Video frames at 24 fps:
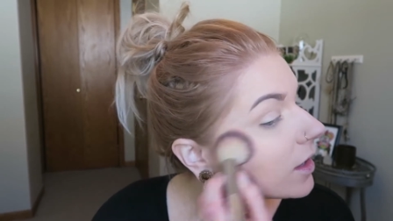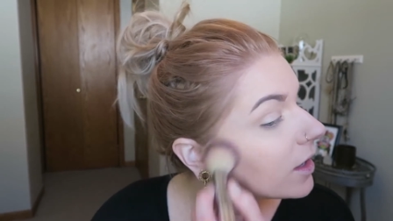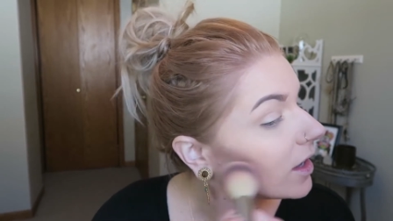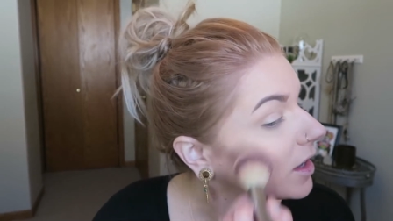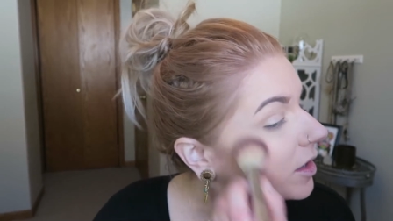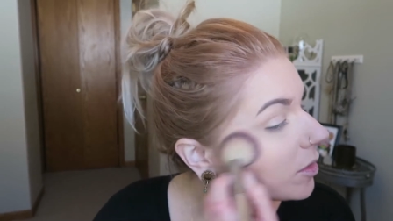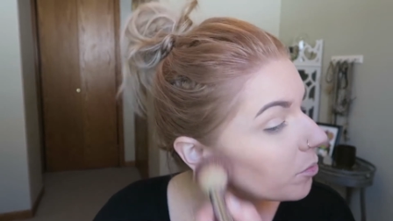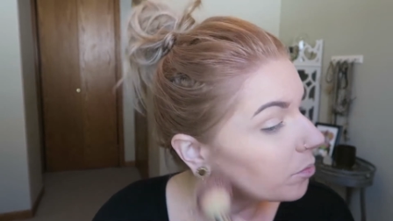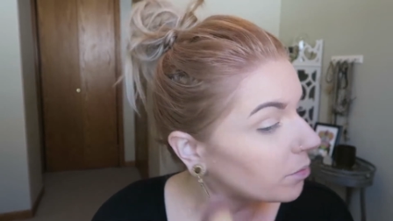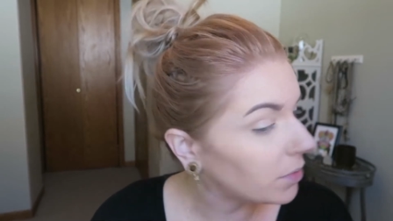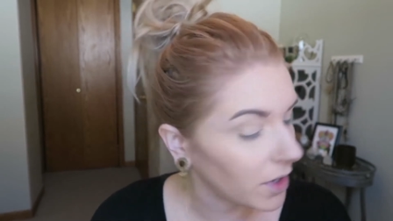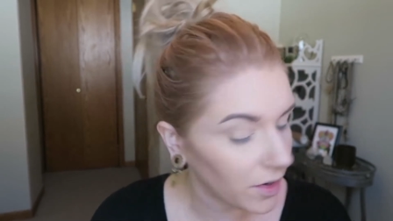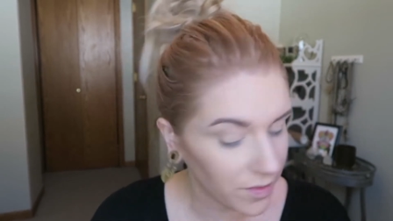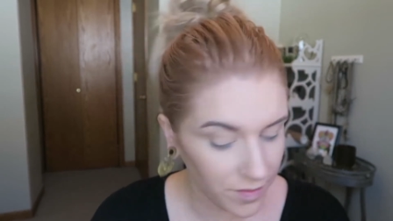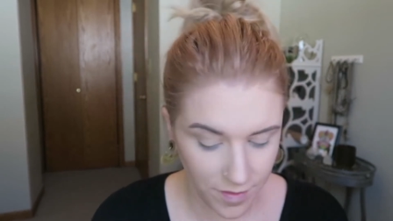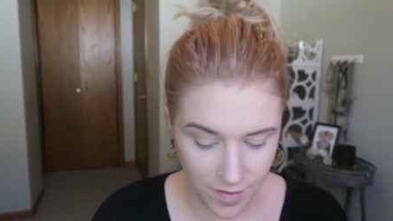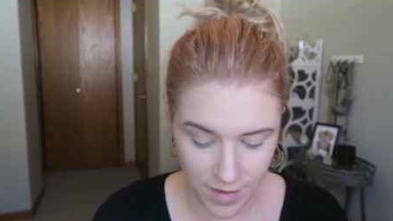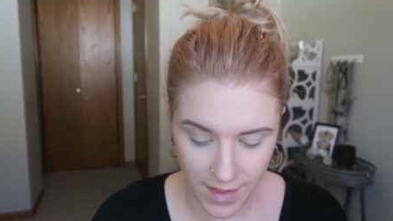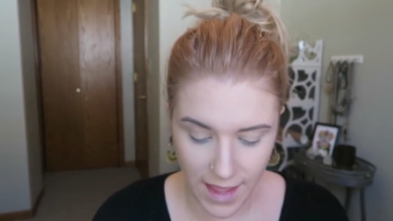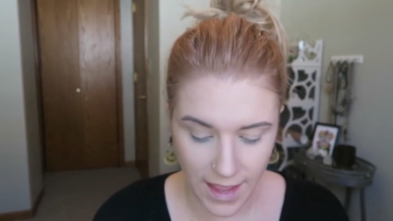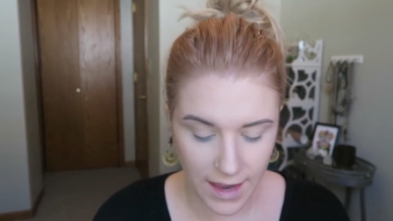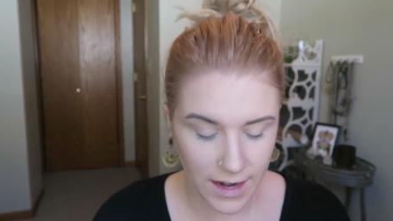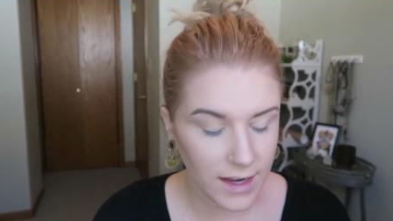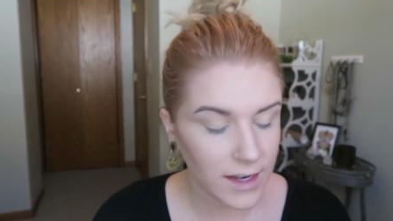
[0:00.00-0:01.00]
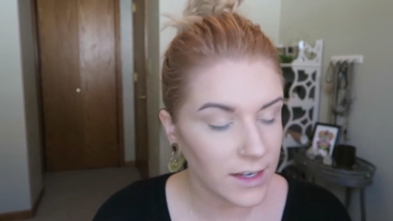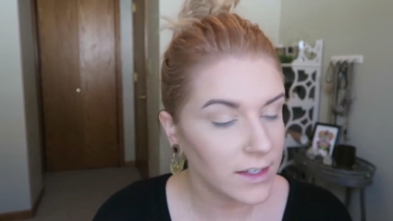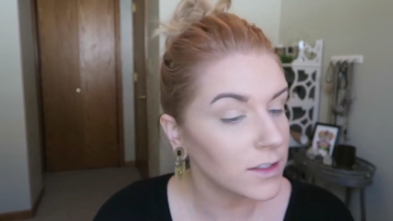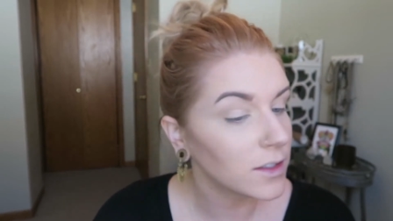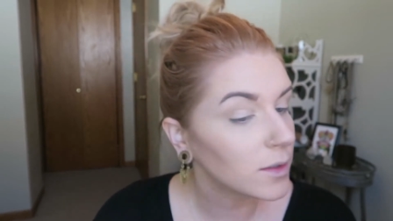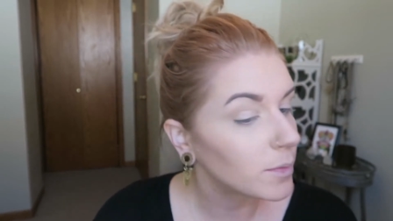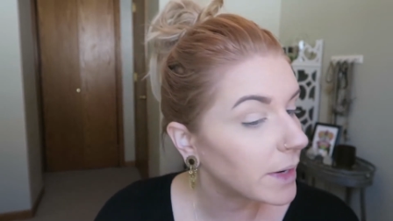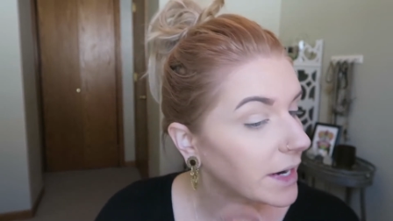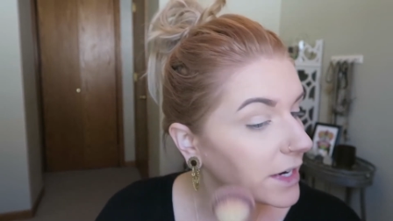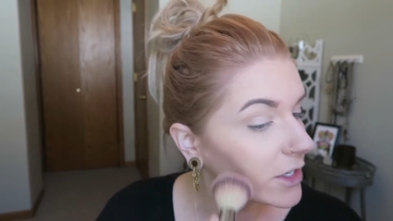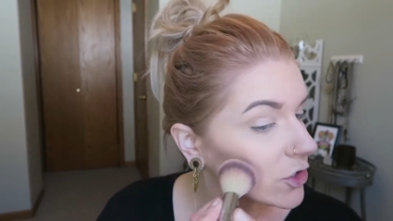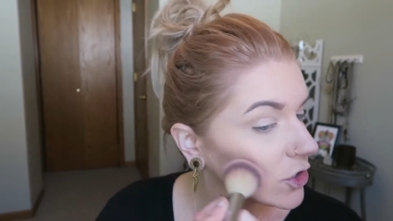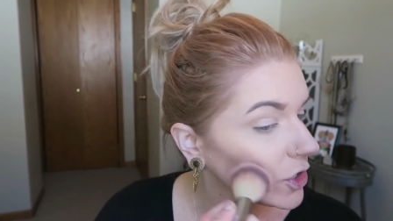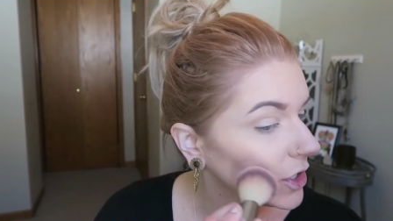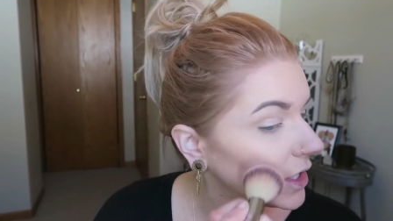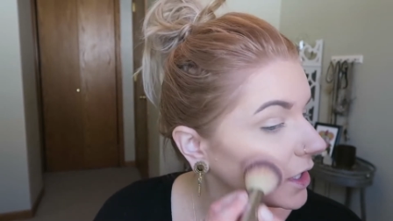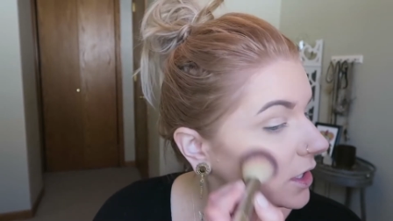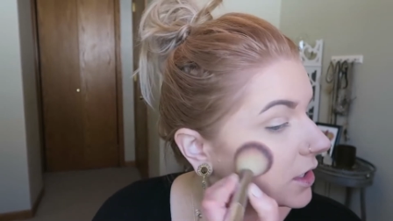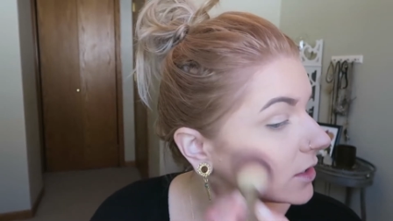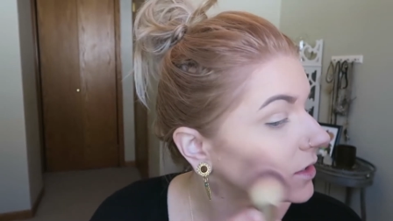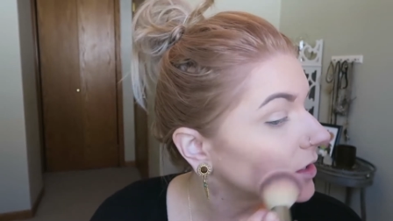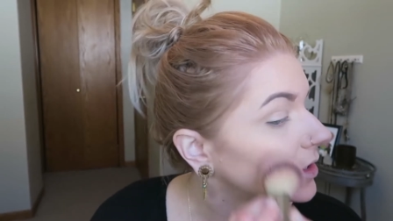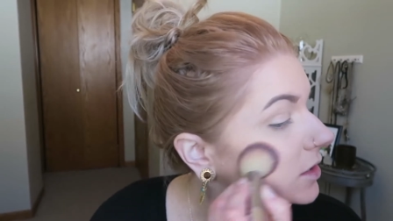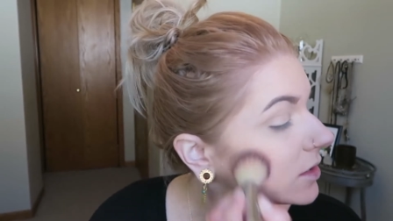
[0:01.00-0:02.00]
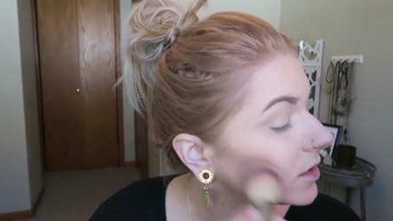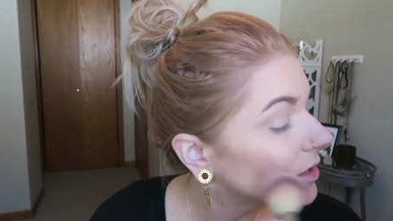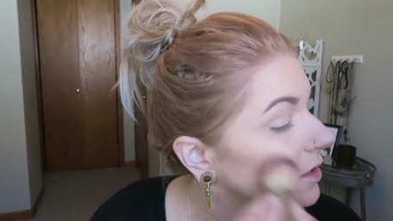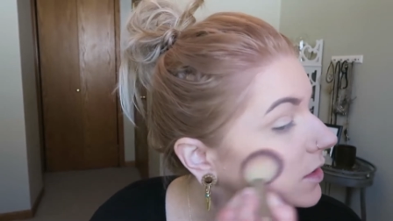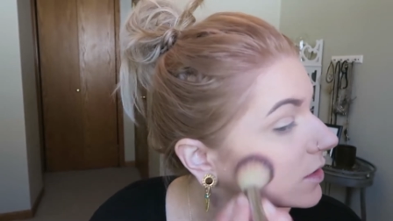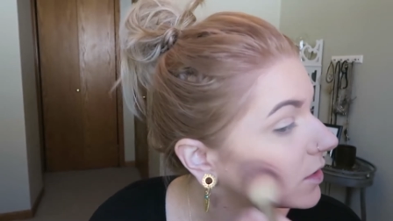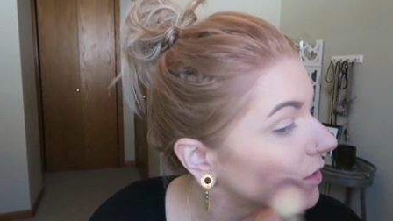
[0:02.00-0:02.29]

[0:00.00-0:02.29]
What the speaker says: and buff that into my cheeks.